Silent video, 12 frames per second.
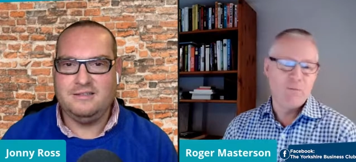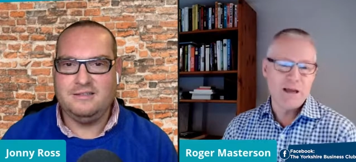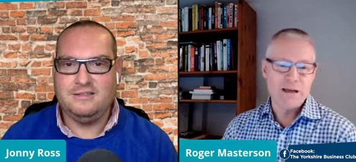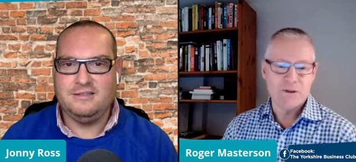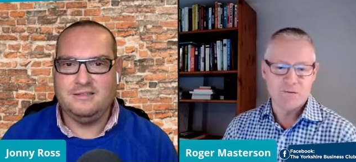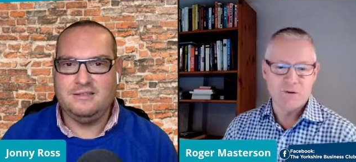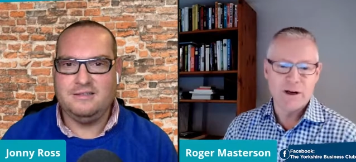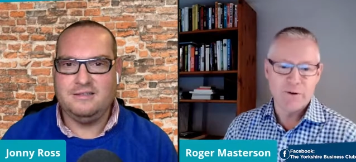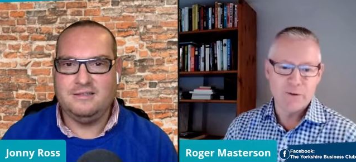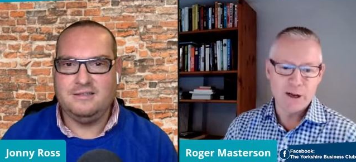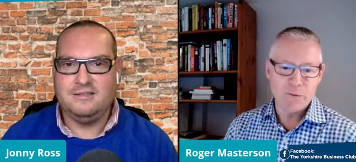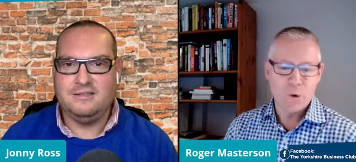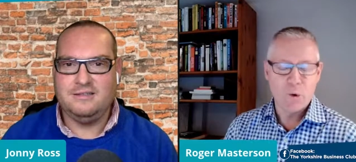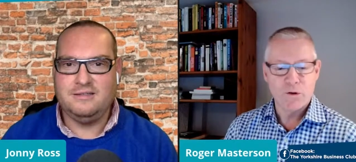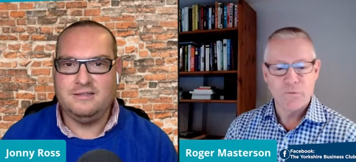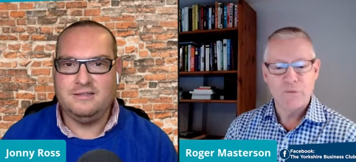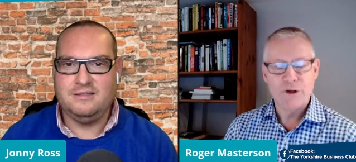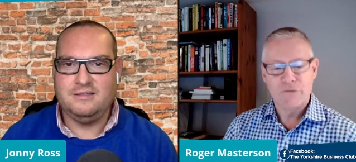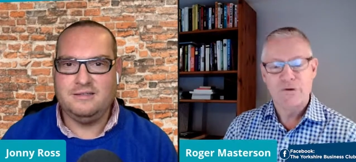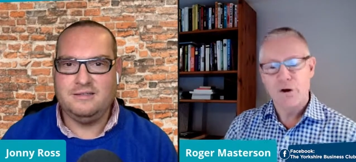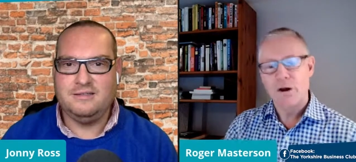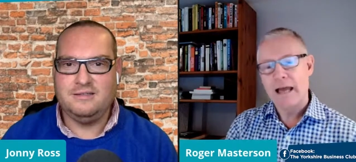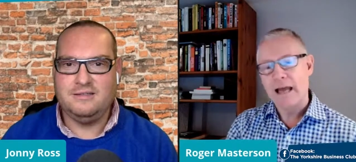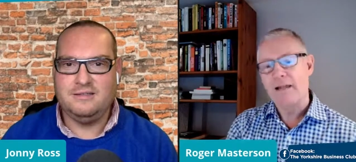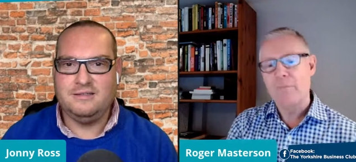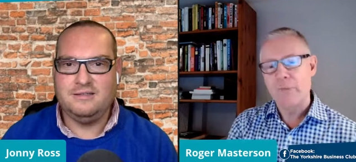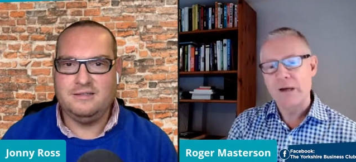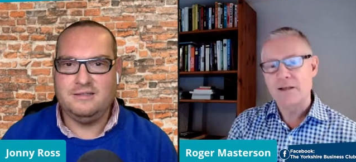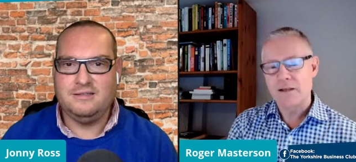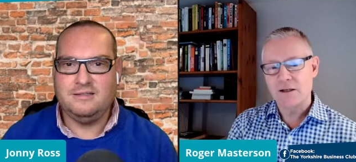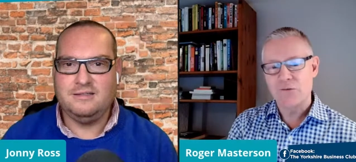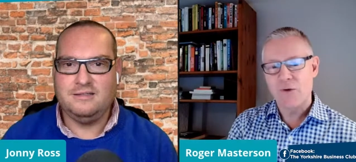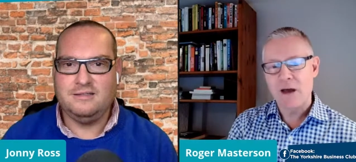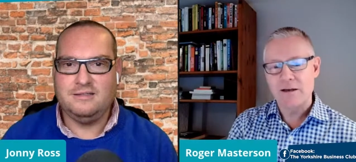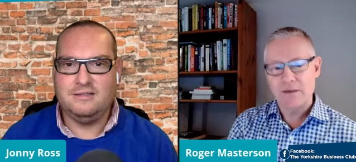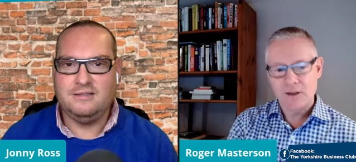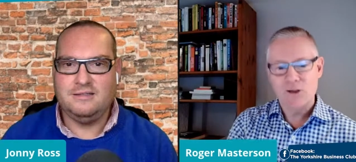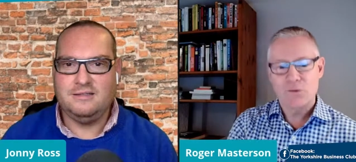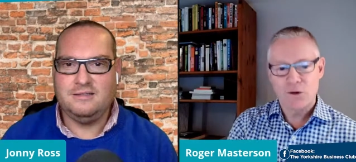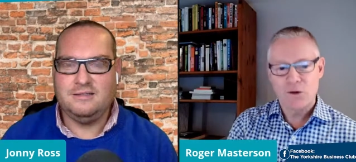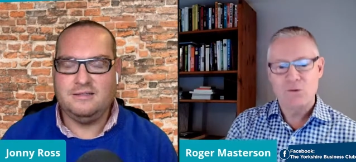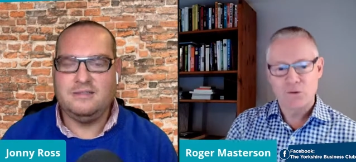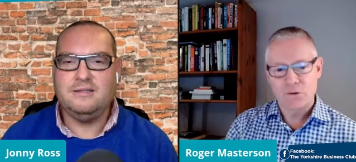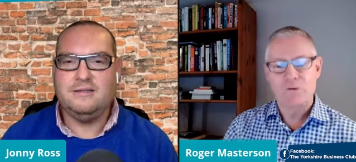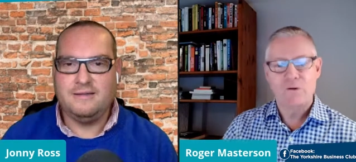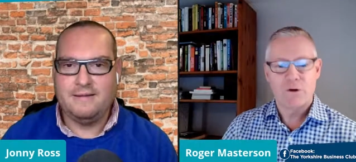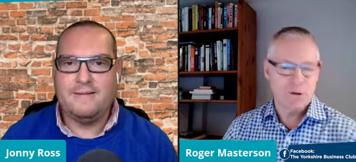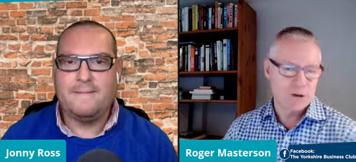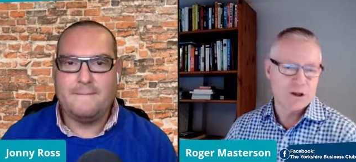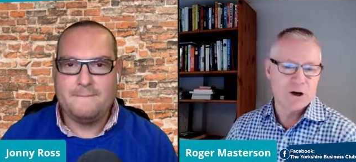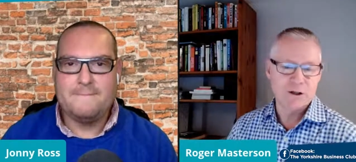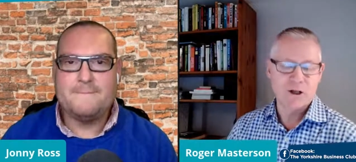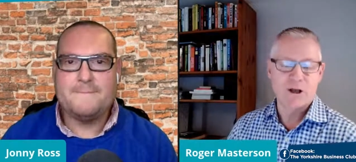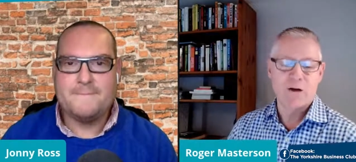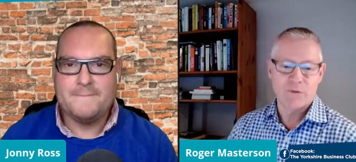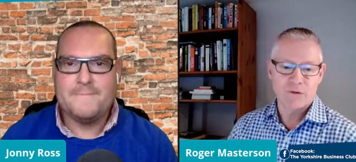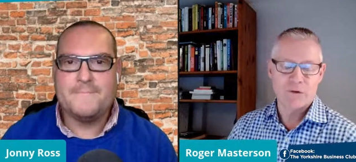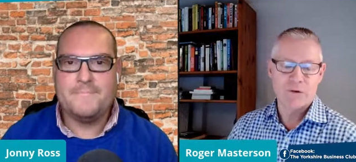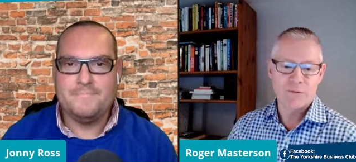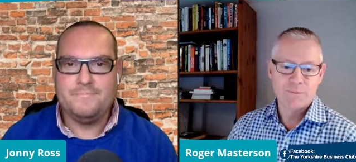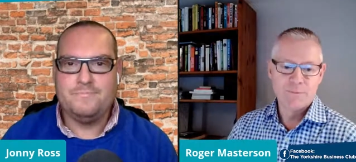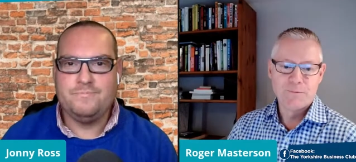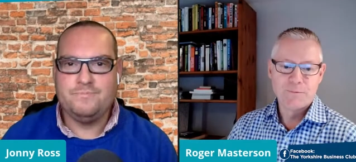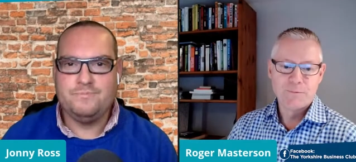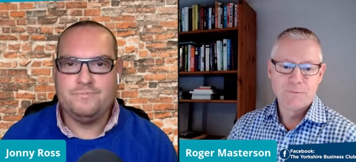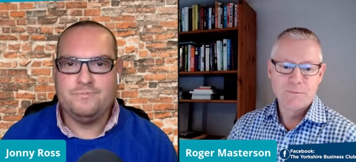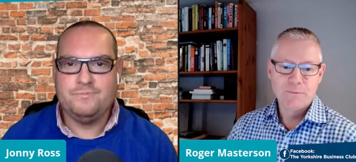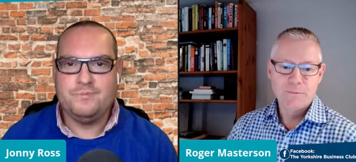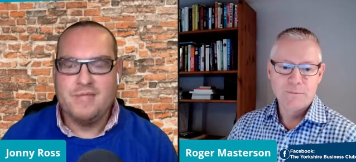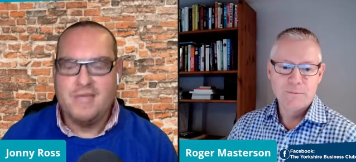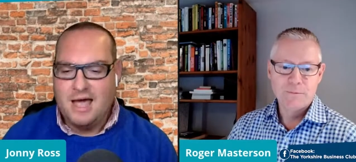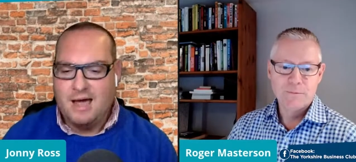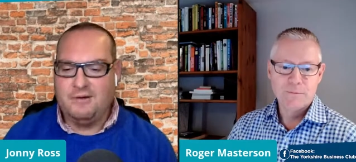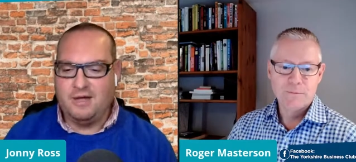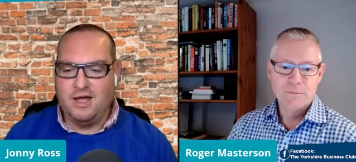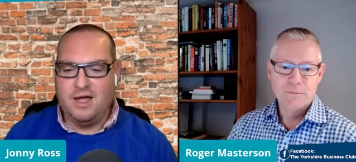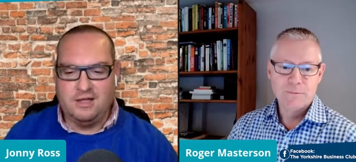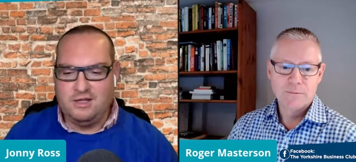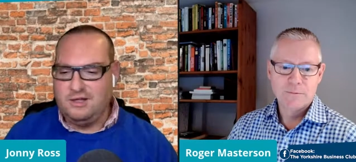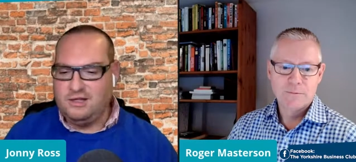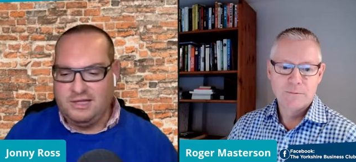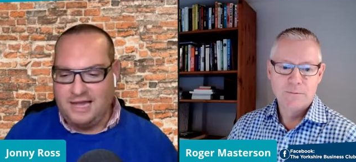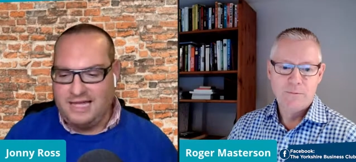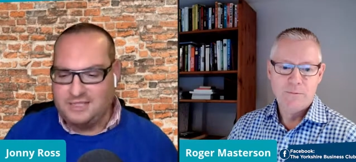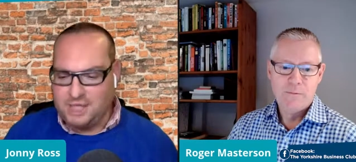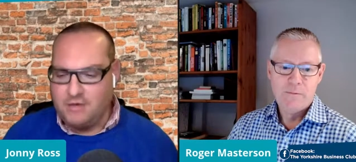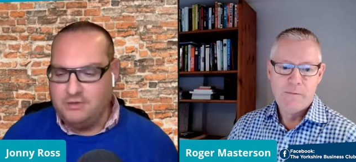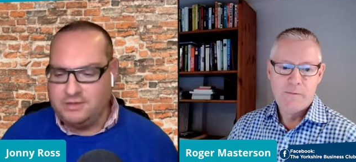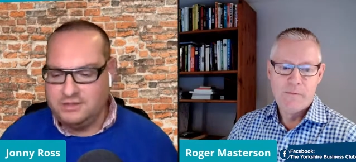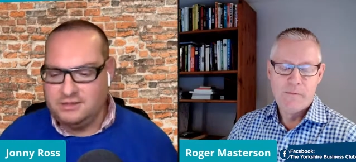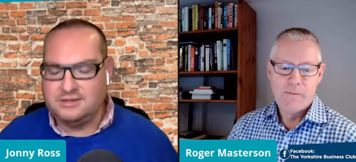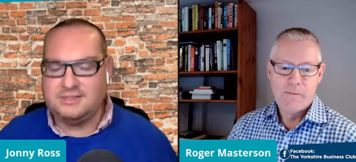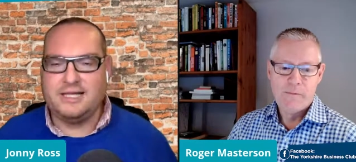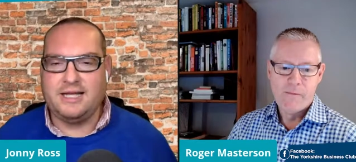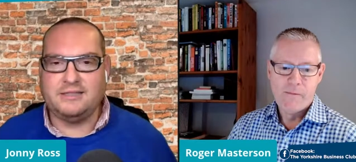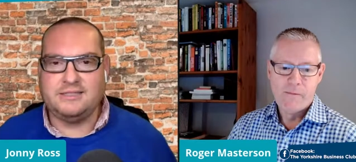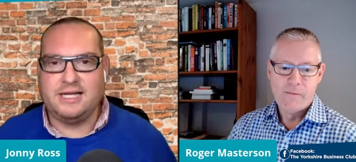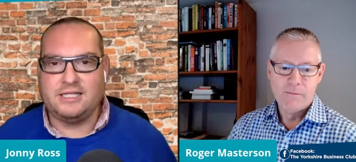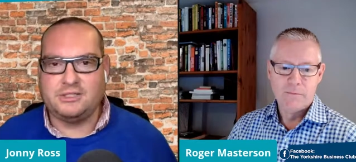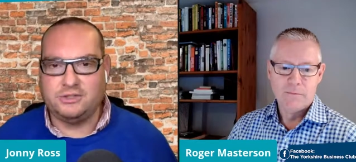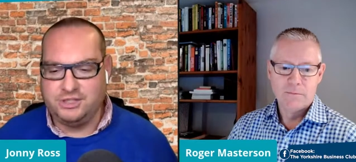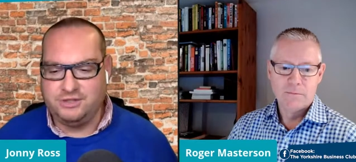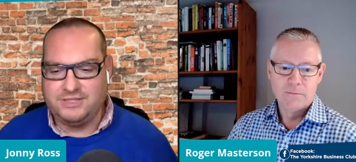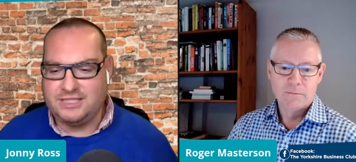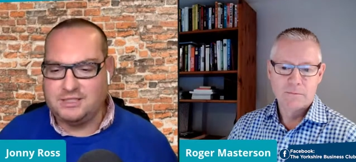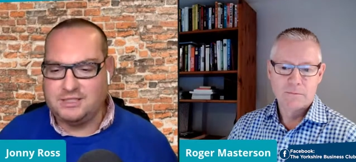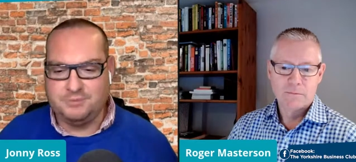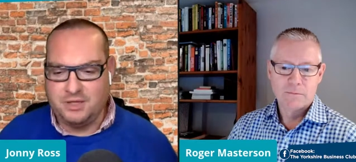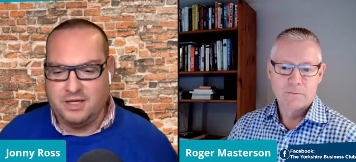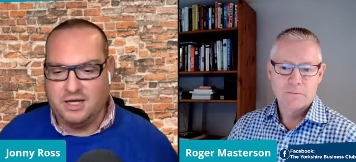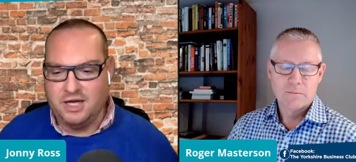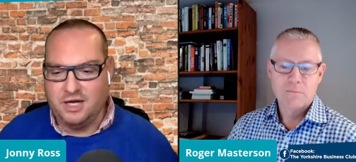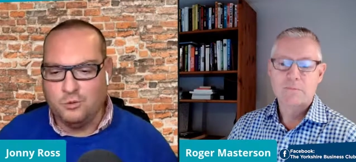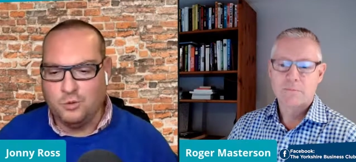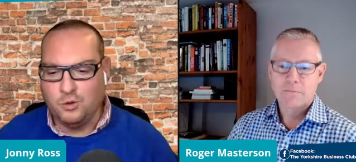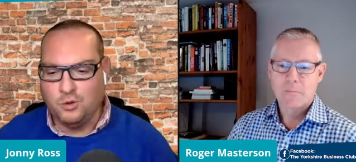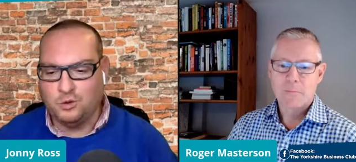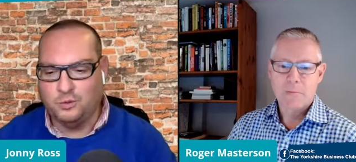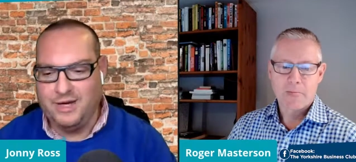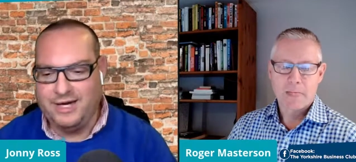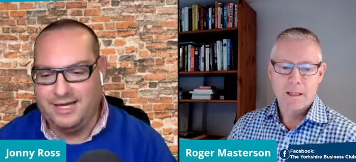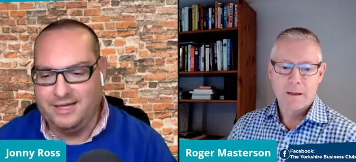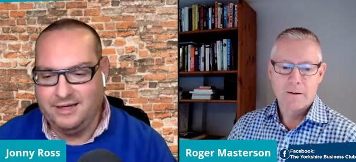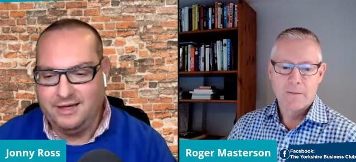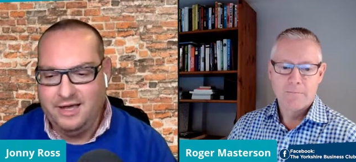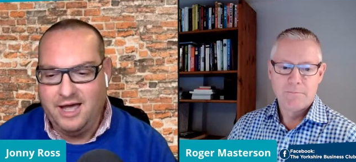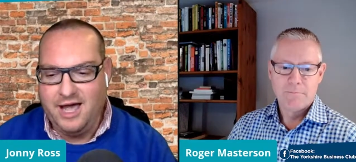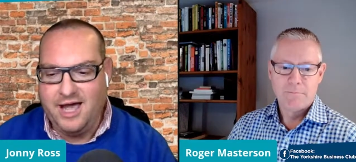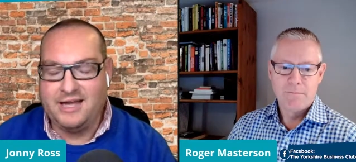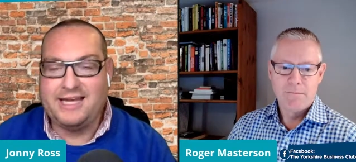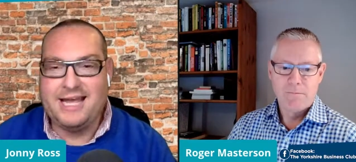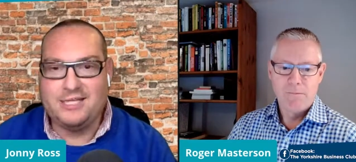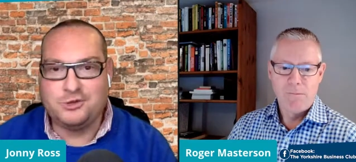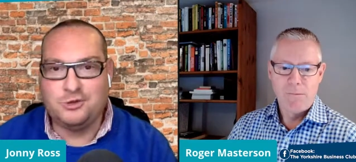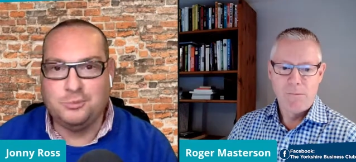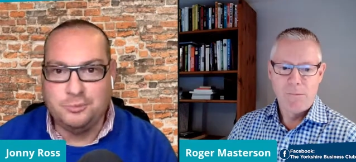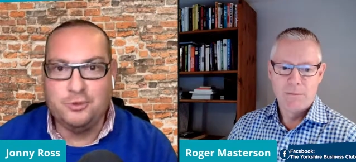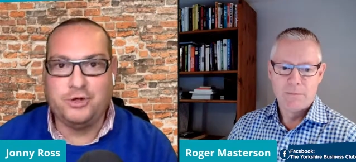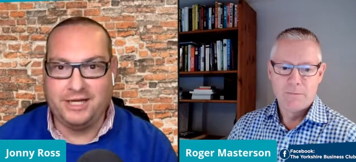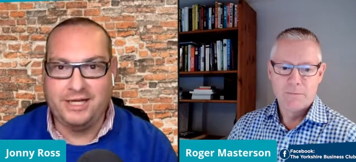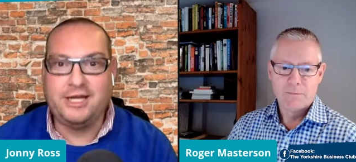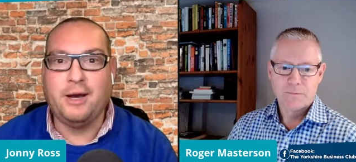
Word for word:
Speaker 1: me is really, really important. But you've got to get the basics right so that those referrals start to come through.
Speaker 2: I mean, uh, let's go to, to Celtic Castles. You've set up a, an award winning uh, castle booking